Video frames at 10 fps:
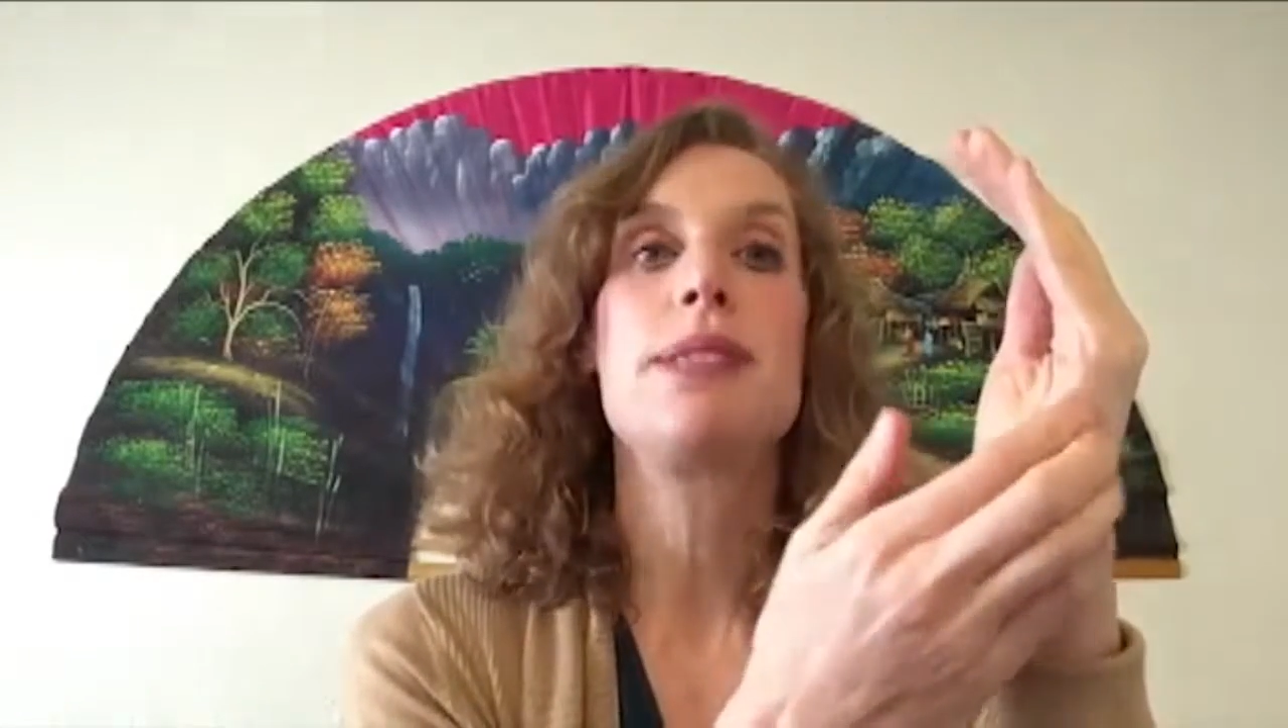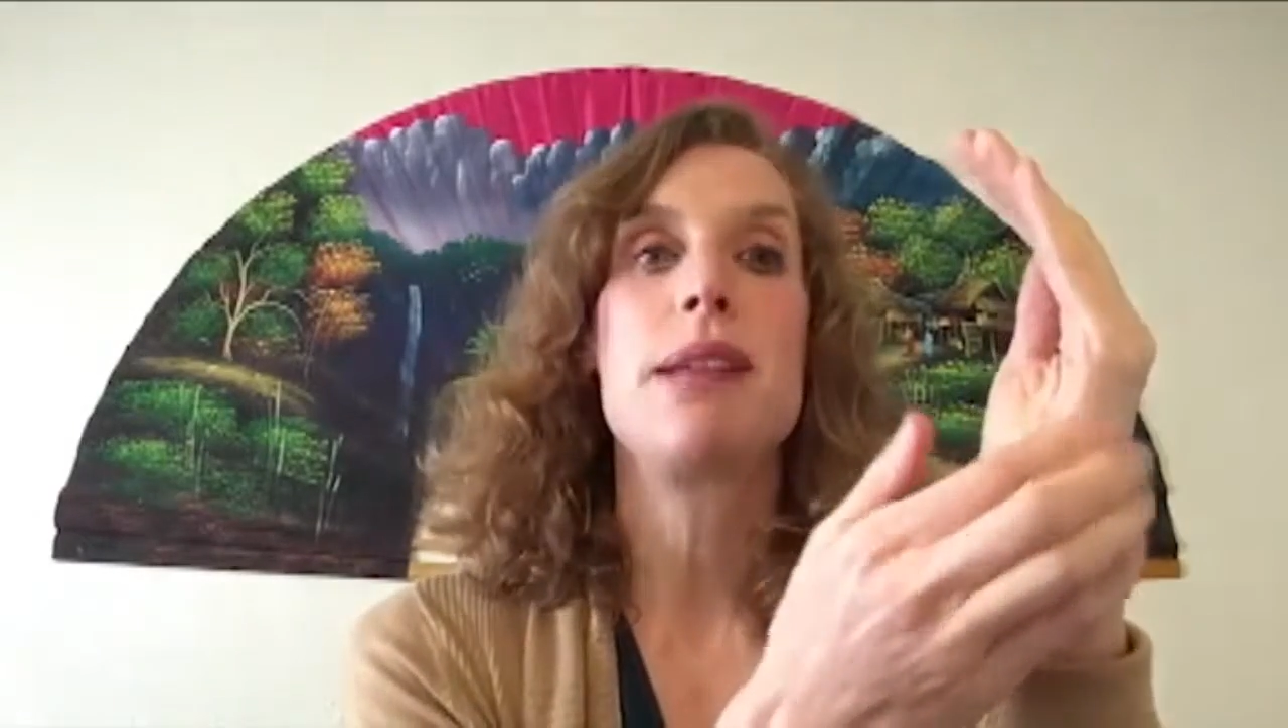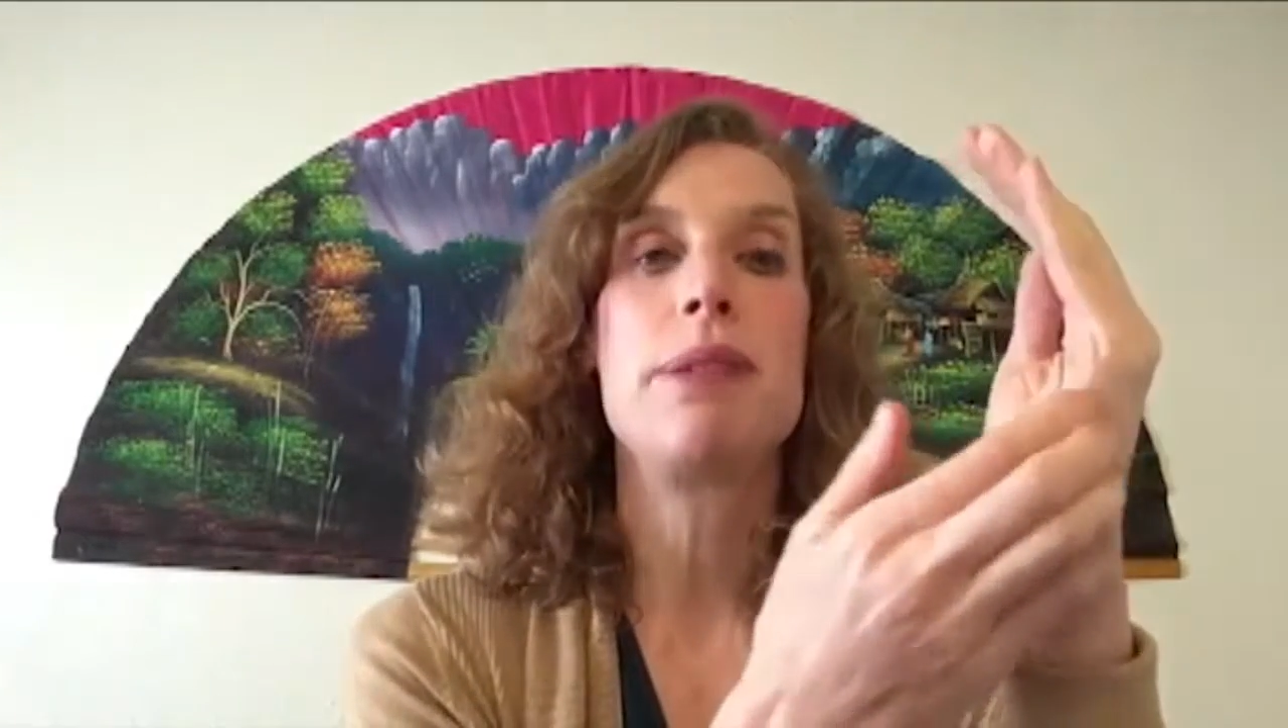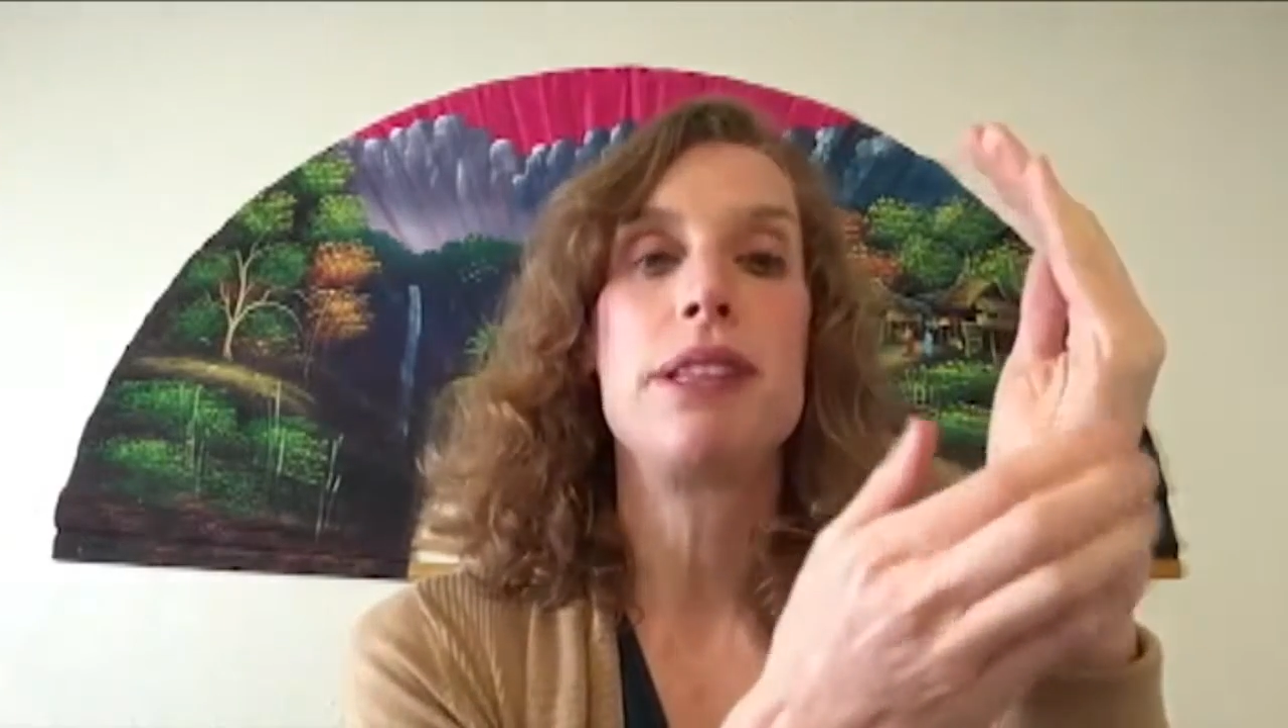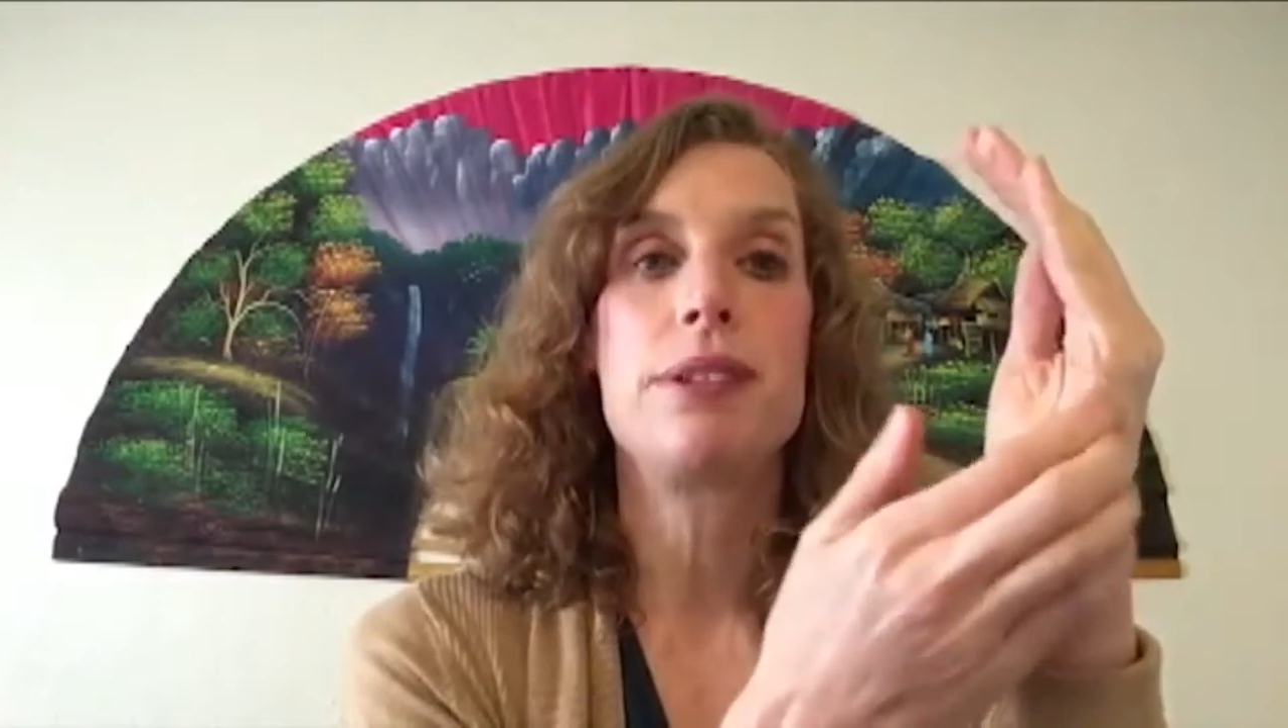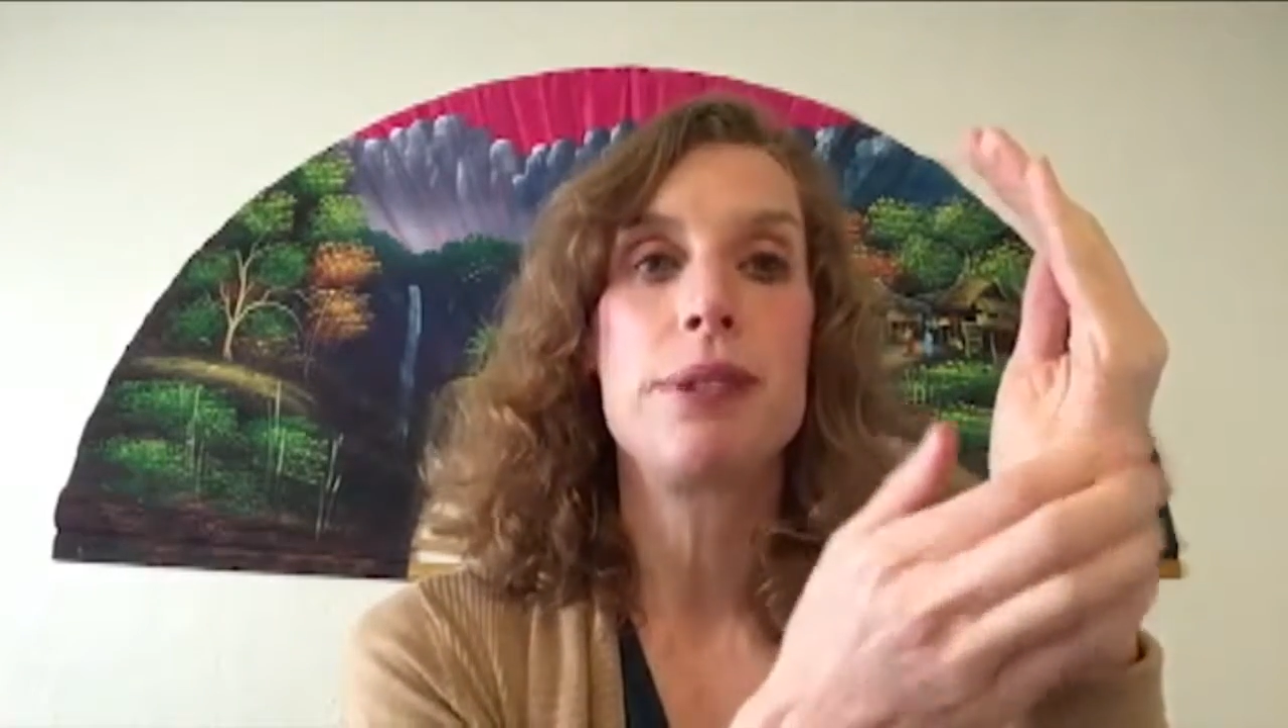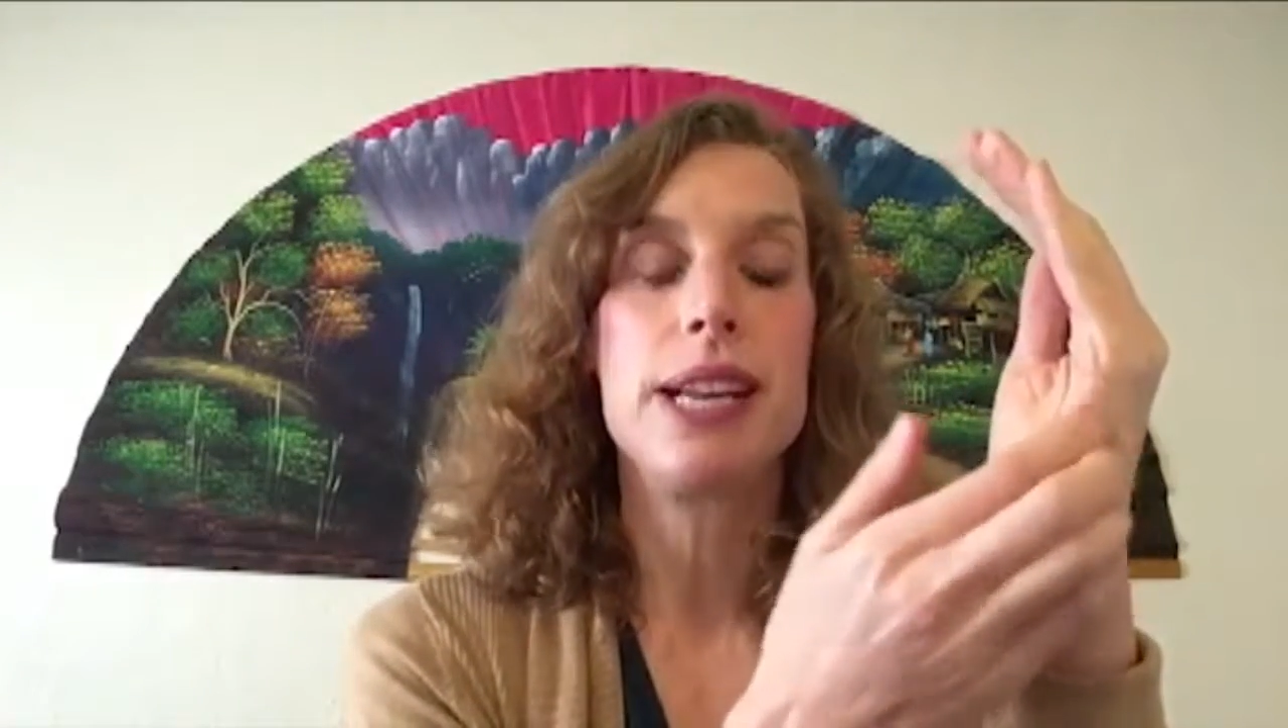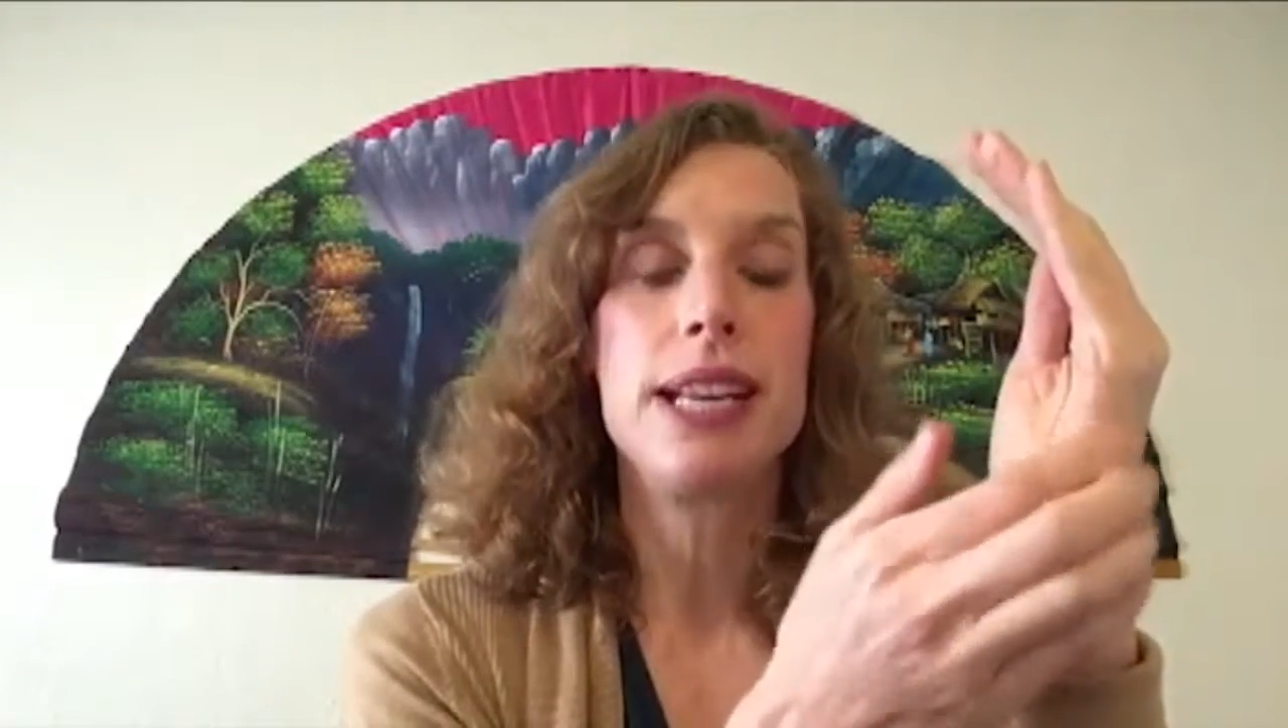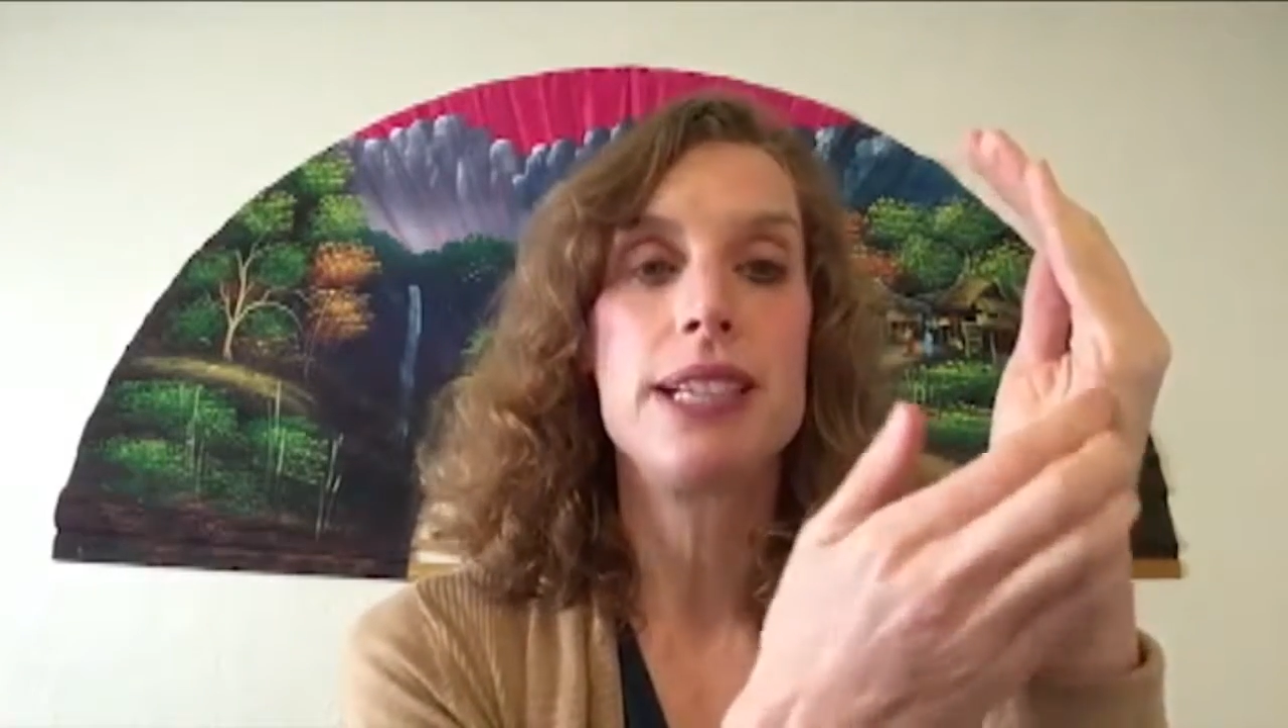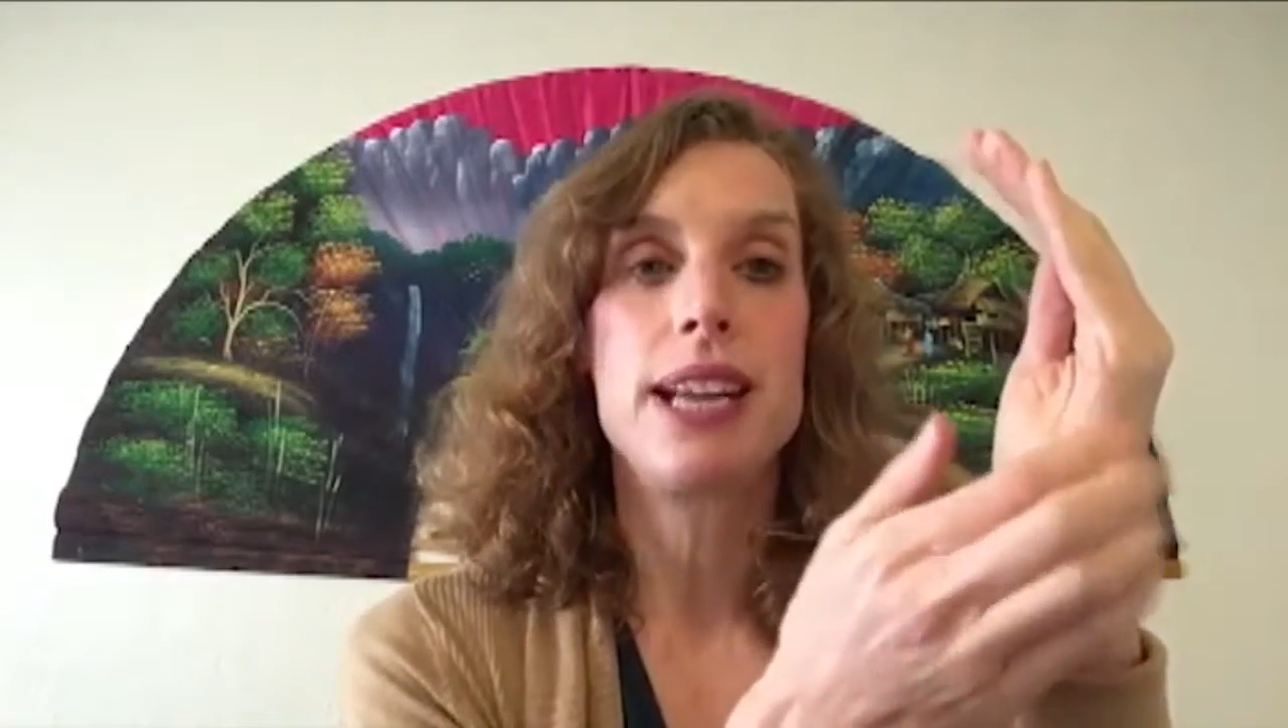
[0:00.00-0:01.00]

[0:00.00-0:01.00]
statement 3